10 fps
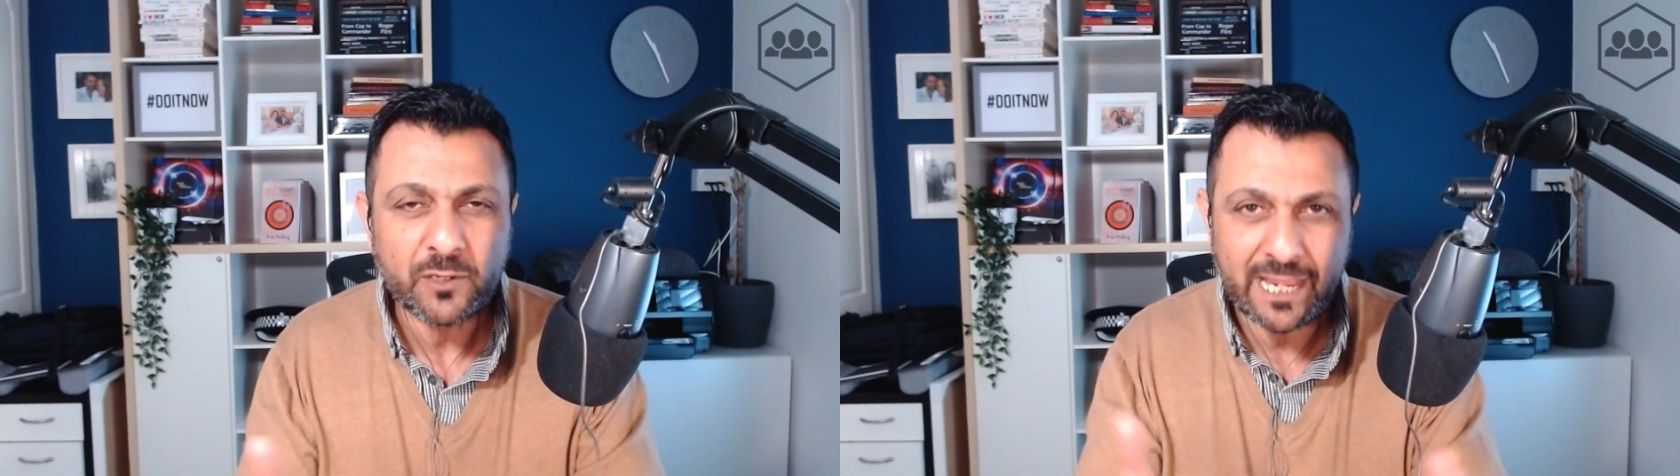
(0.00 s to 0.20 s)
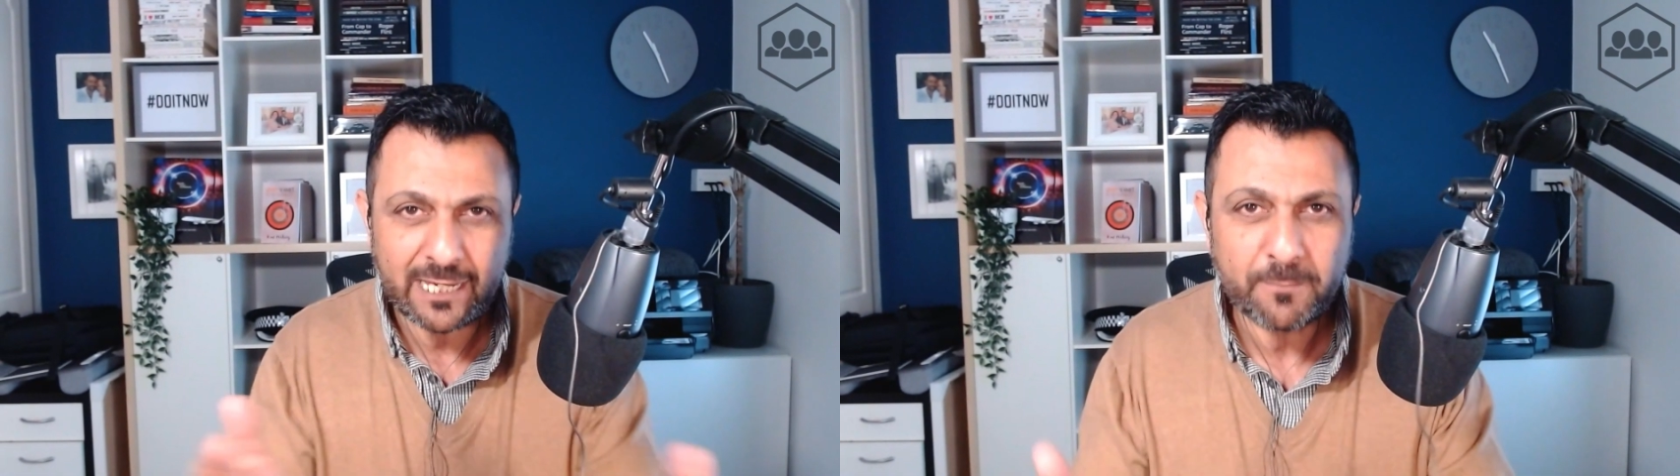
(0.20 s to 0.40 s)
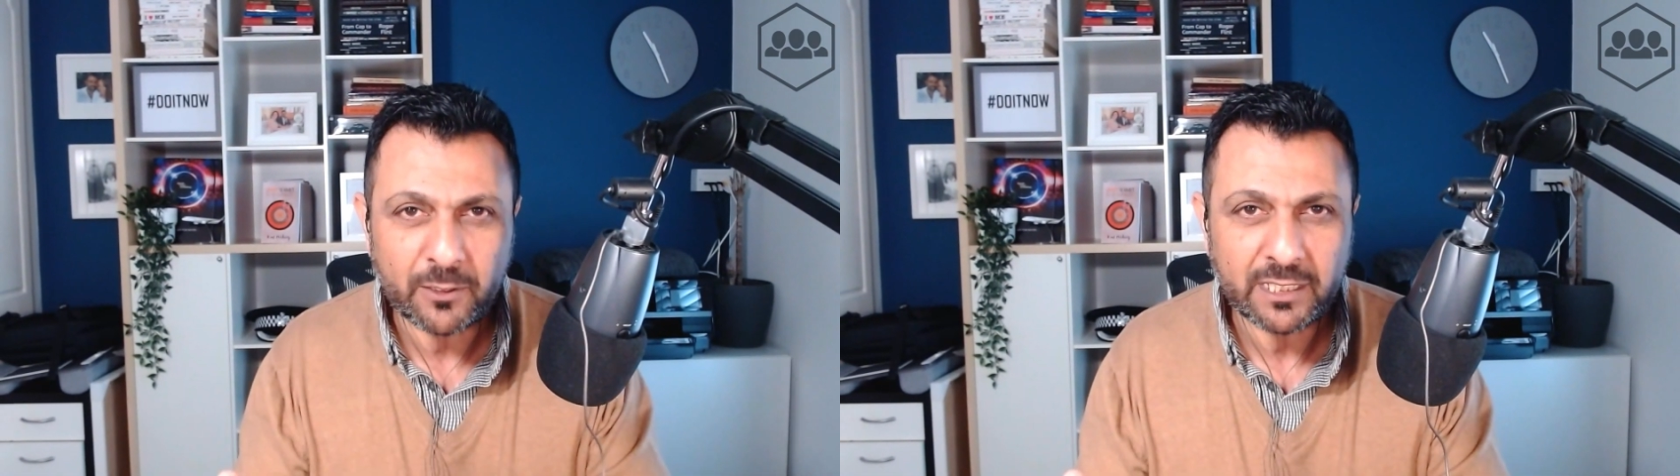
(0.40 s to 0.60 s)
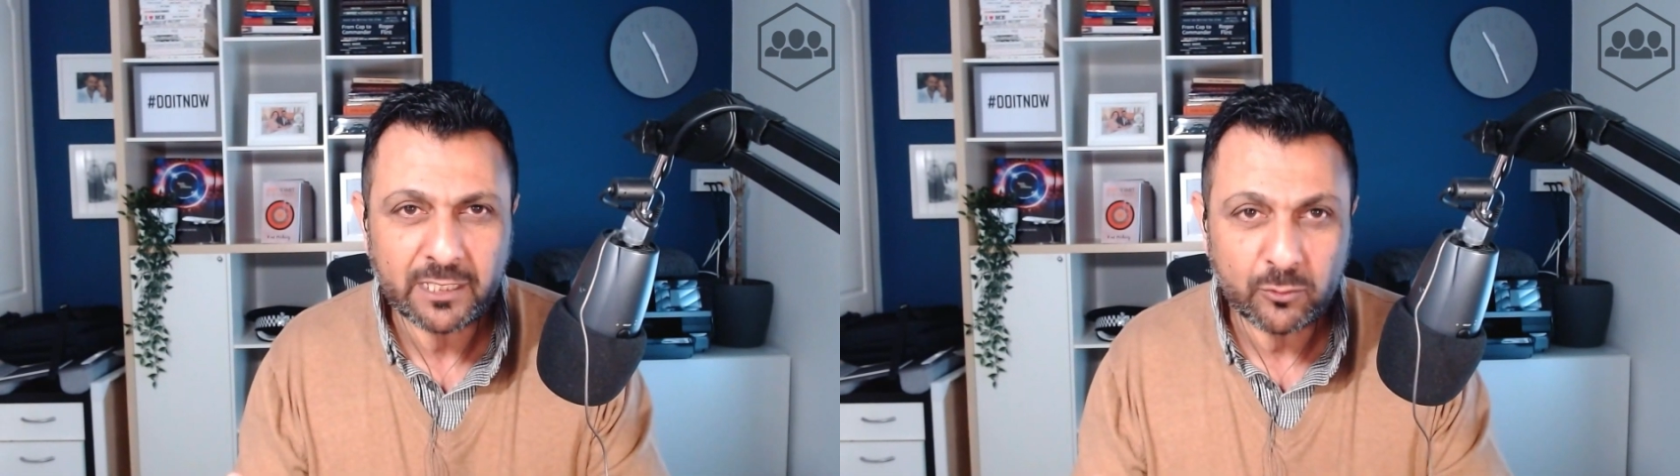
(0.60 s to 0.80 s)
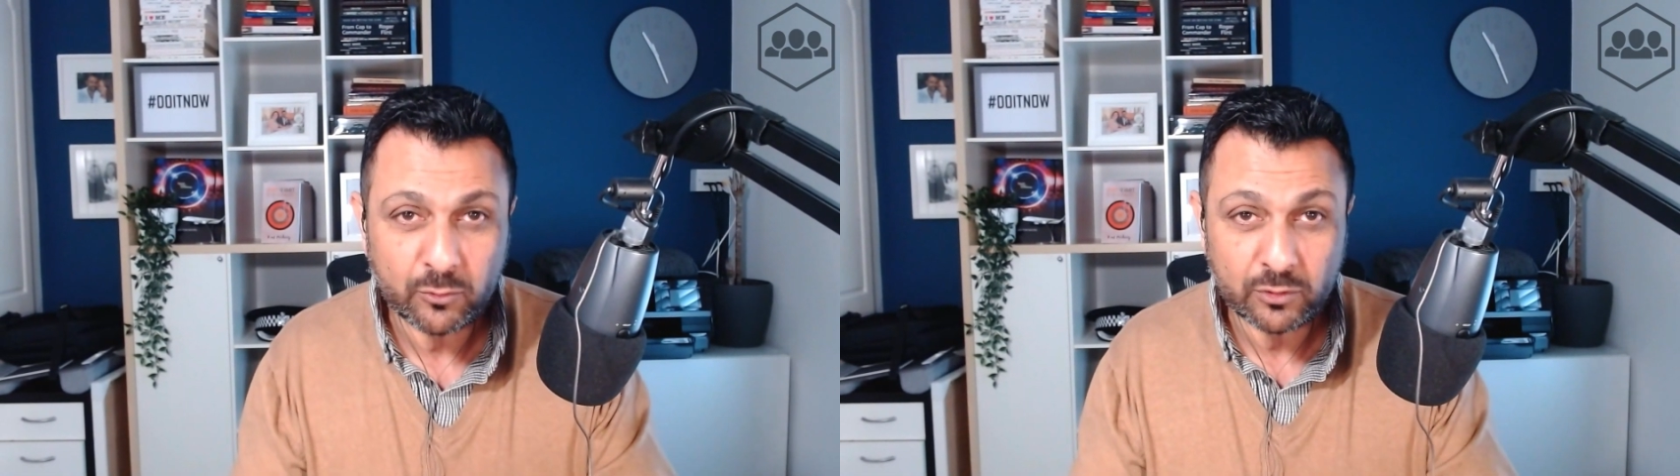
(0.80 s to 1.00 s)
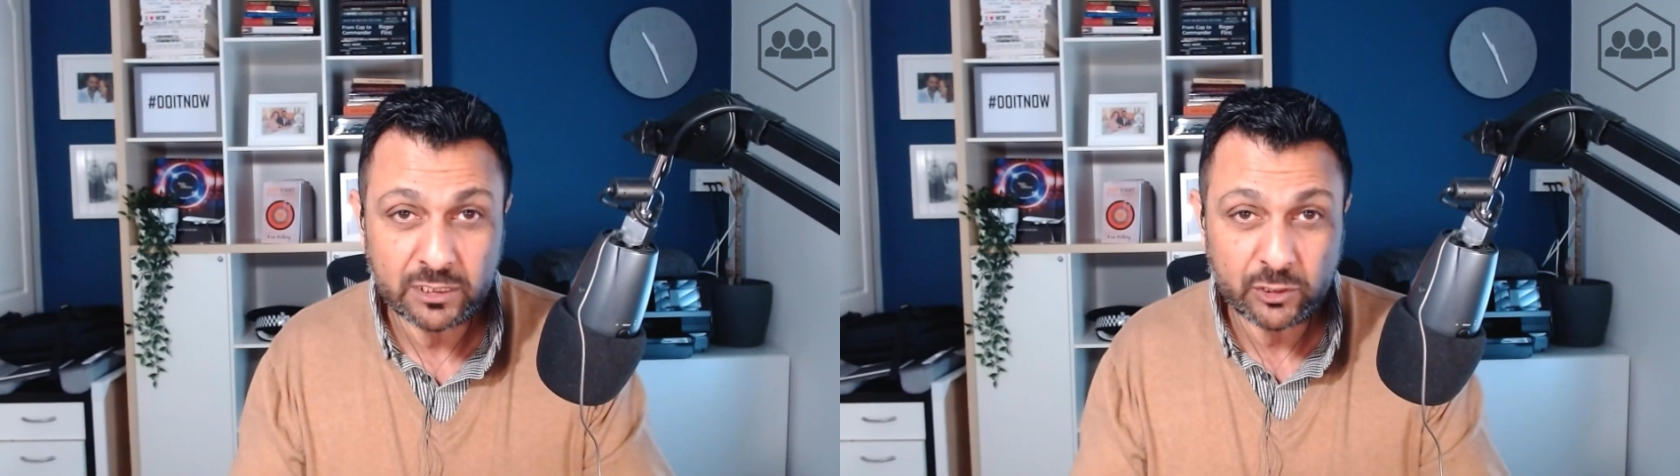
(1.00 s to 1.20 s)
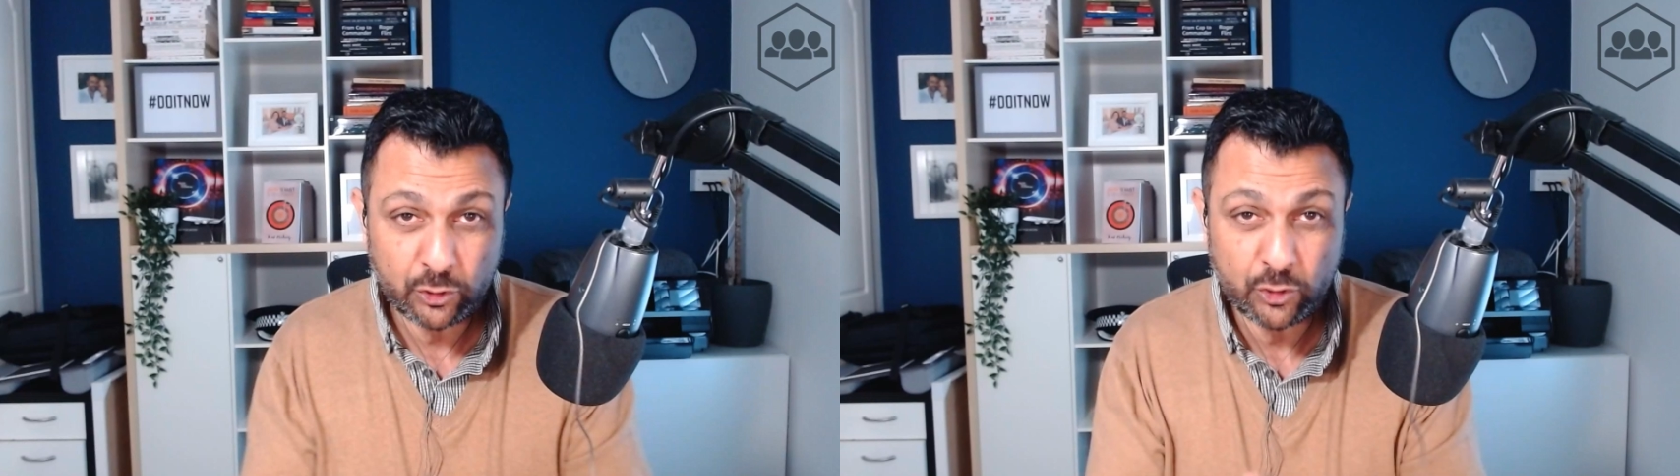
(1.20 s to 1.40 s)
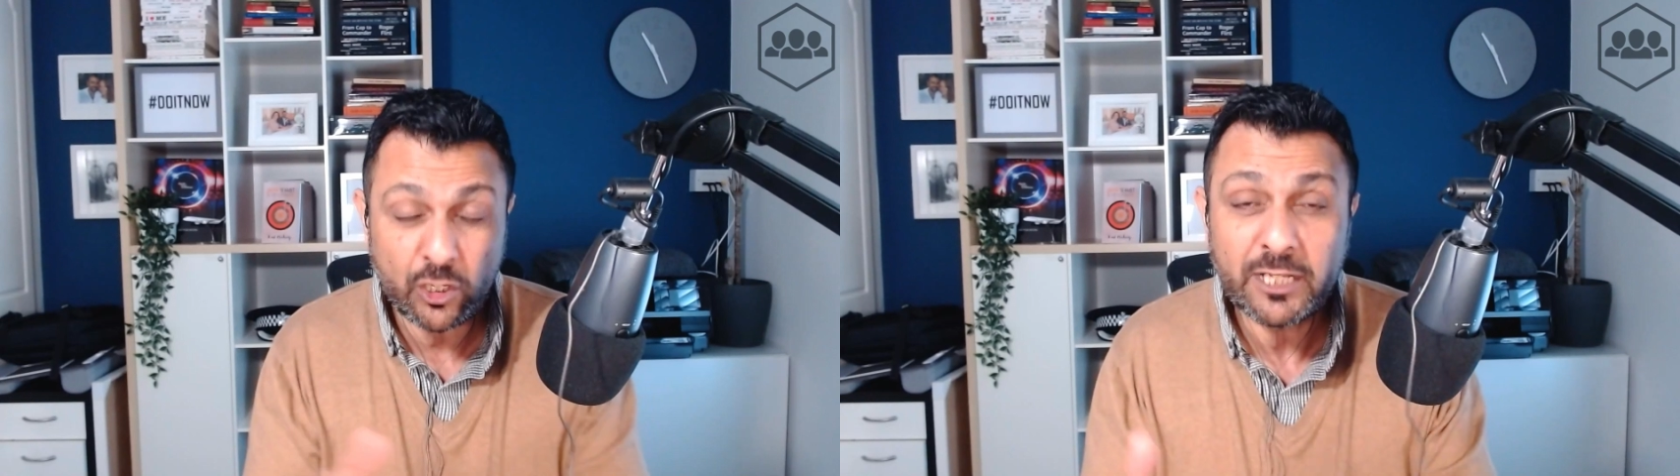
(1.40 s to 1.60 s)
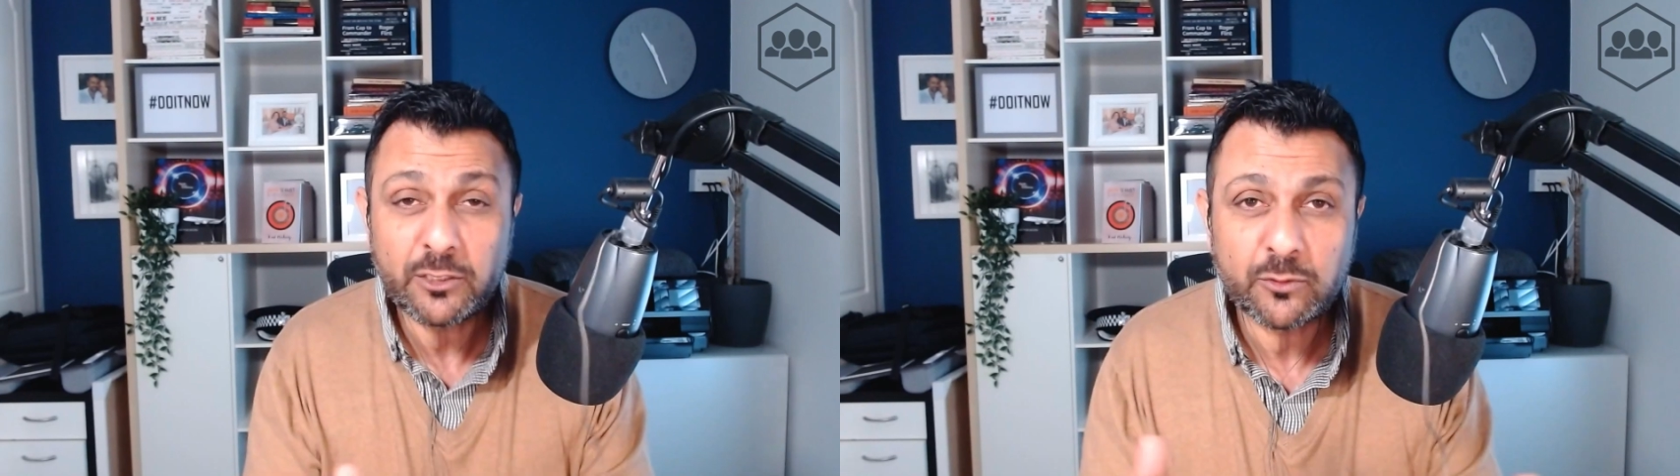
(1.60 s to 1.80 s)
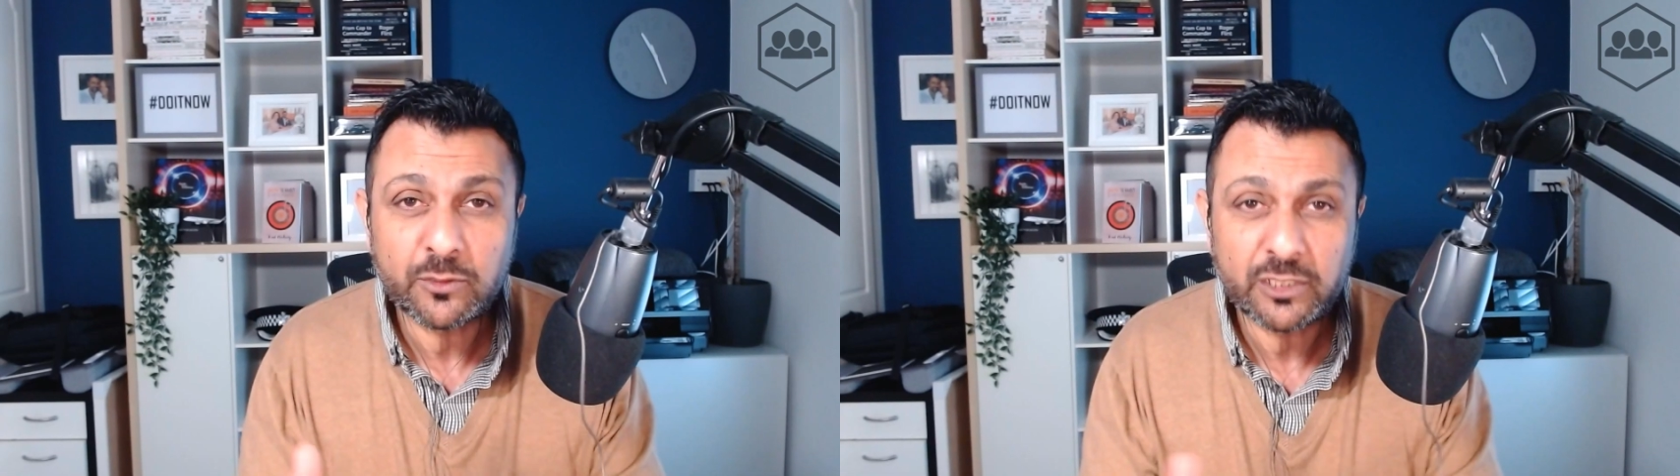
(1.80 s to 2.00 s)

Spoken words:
to anybody who is trying to